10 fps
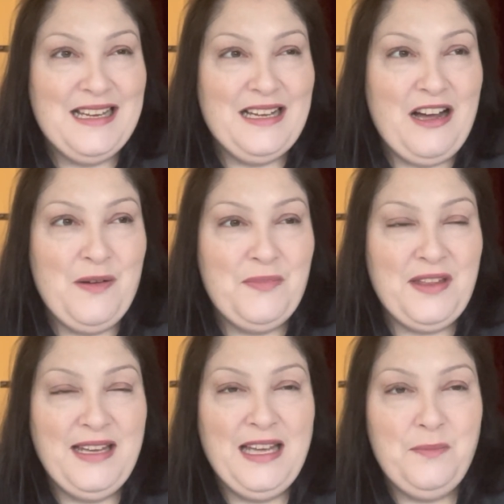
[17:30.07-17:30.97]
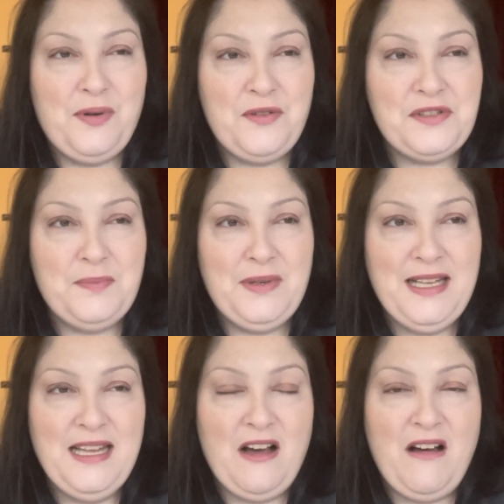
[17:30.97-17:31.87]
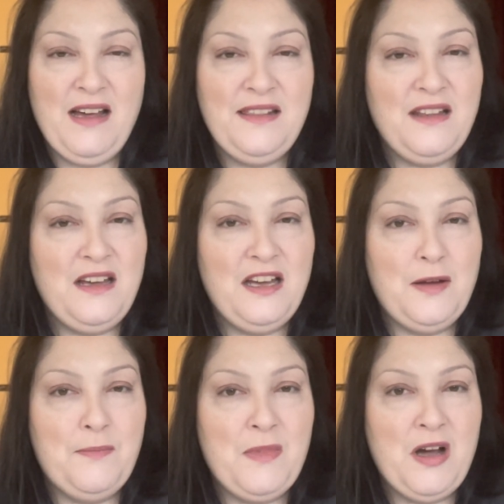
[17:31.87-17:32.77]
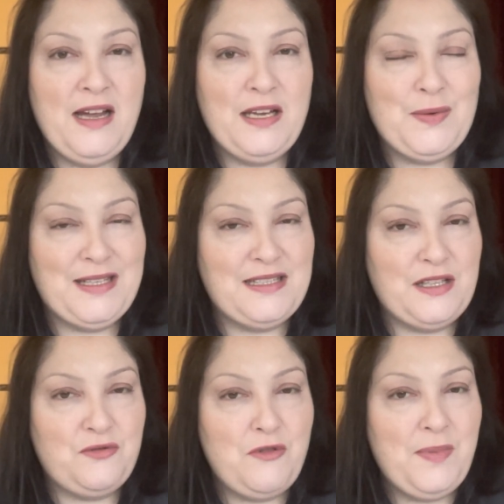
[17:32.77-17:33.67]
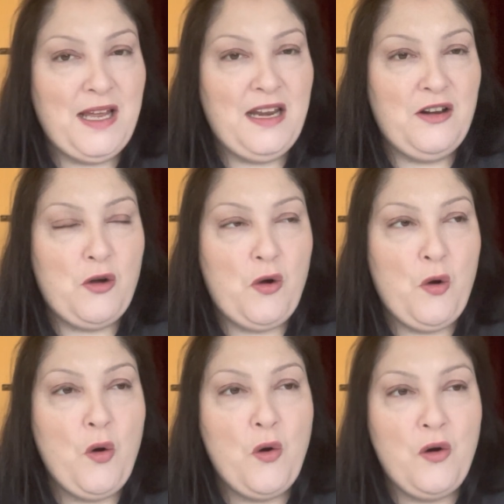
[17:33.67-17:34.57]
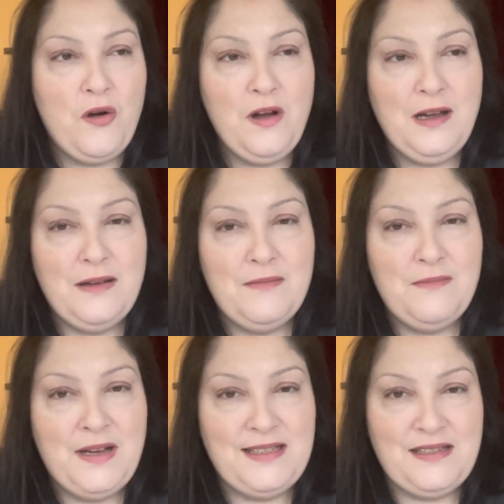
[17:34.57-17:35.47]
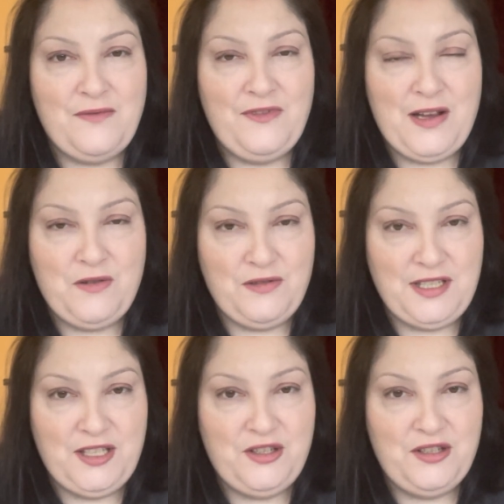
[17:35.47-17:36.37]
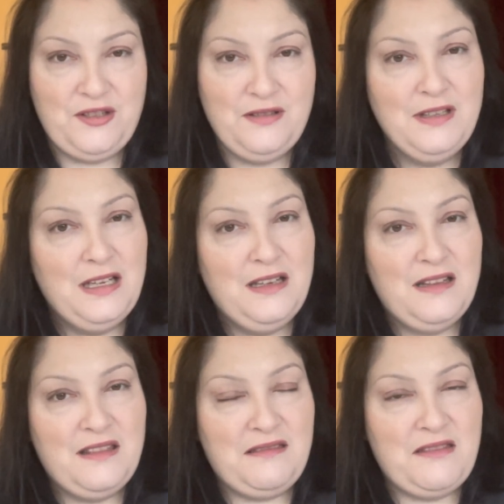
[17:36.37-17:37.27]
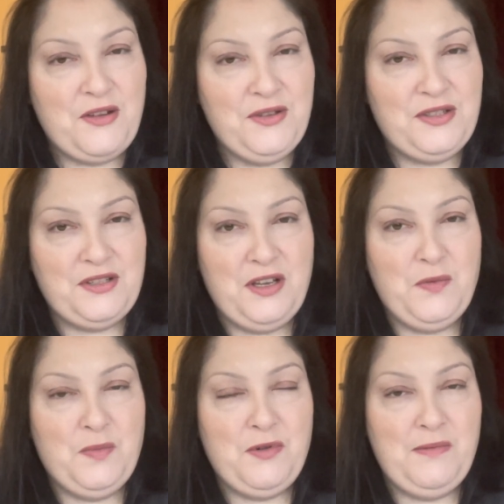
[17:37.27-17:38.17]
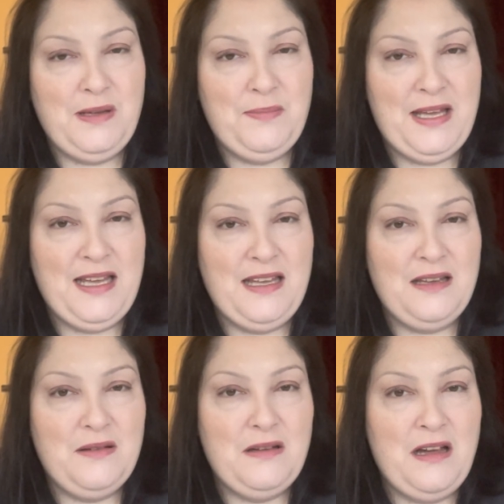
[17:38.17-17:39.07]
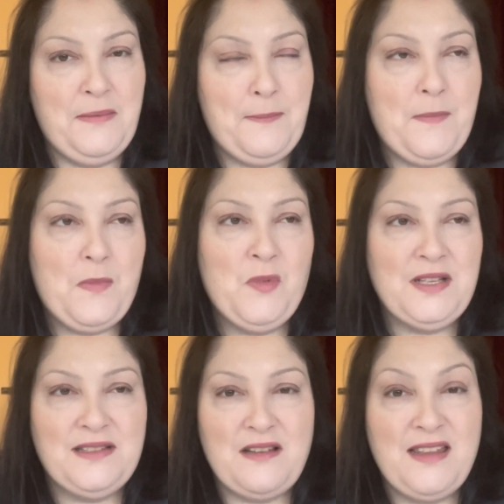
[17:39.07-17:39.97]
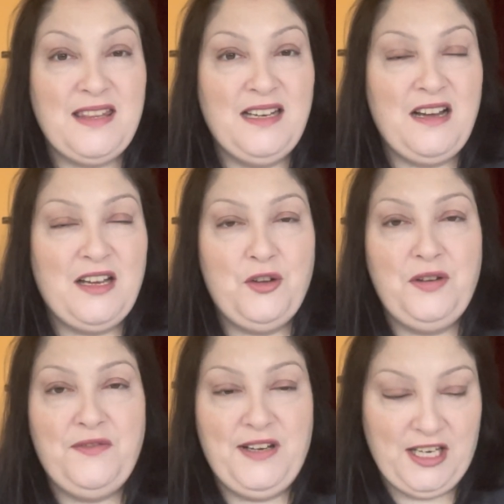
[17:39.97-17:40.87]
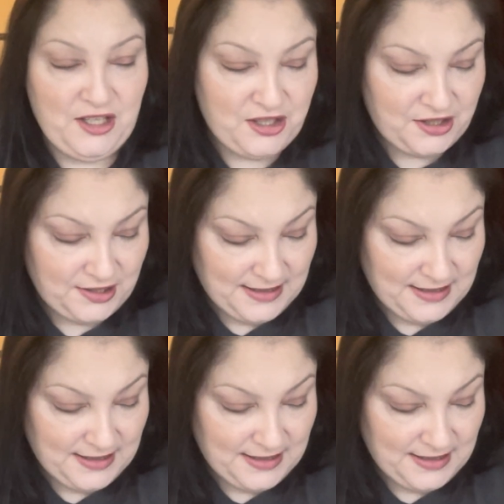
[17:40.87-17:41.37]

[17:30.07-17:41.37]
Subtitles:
I'm thinking possibly either my Quick Stitch Robin or my Sunflower Cottage. Those two would probably be ones that I think I could finish.